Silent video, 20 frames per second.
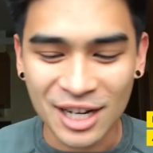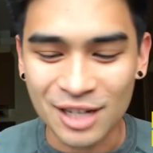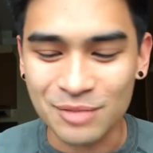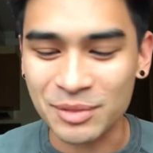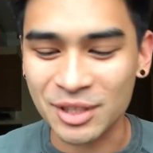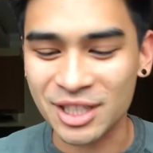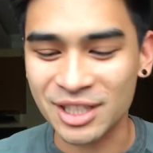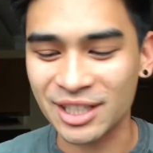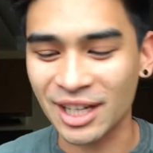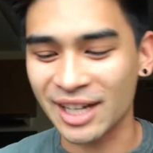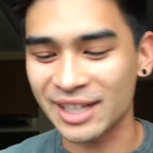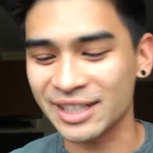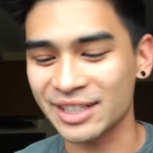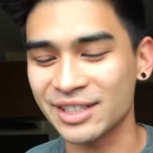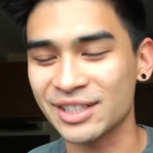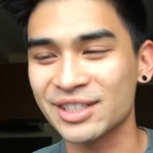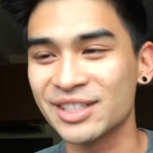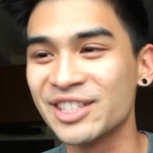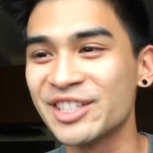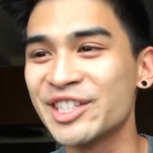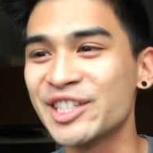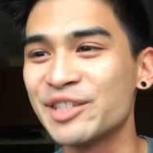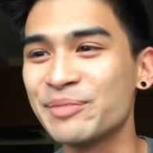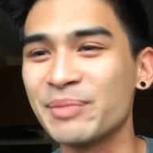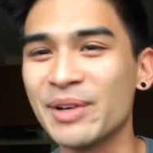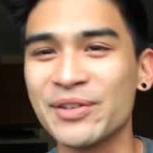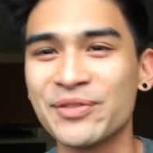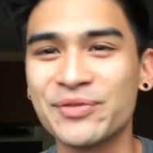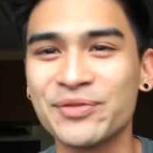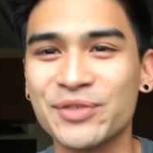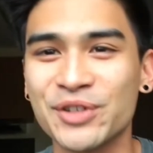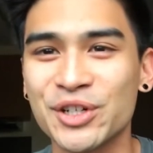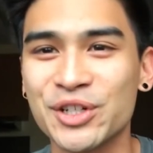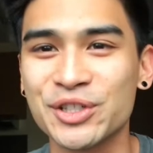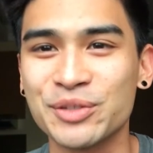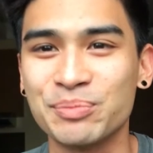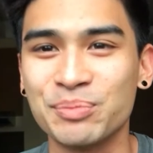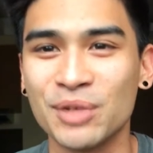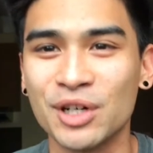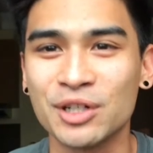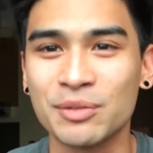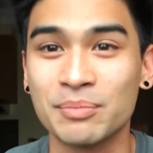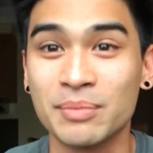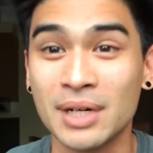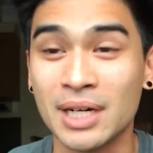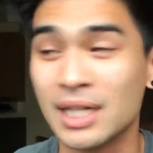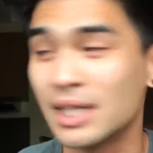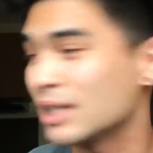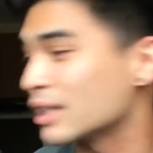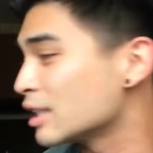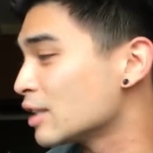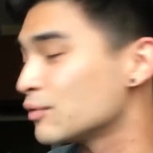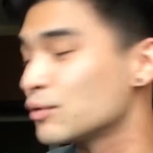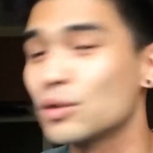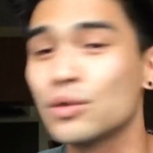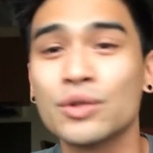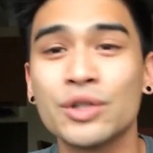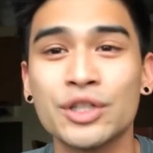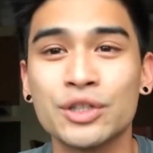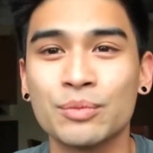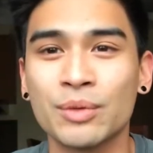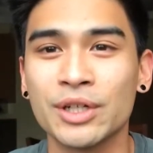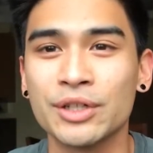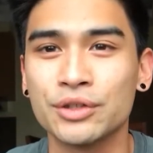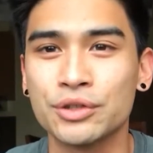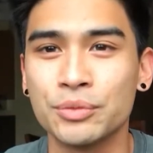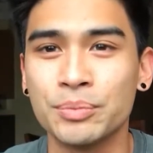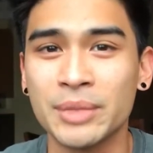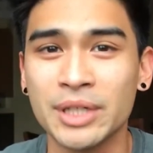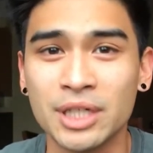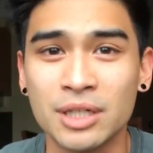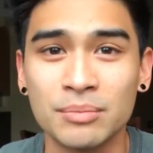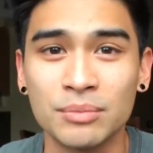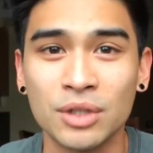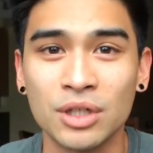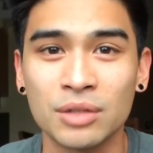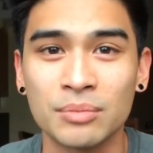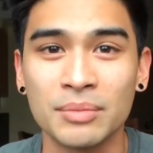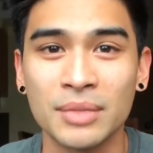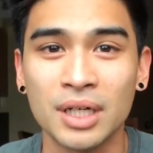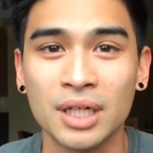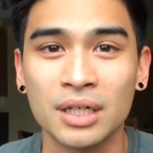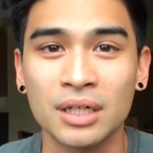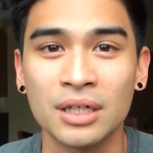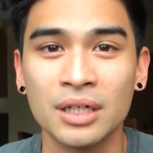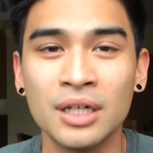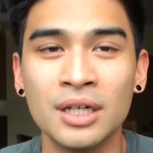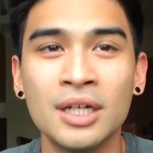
I'm excited because this is my first mukbang and I've always wanted to make a mukbang